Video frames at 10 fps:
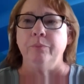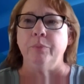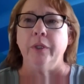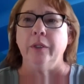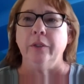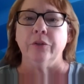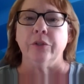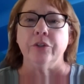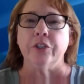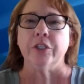put under
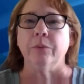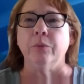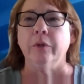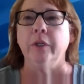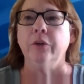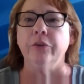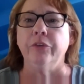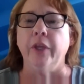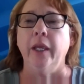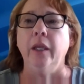search temporary
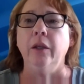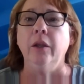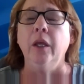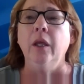nurse aide,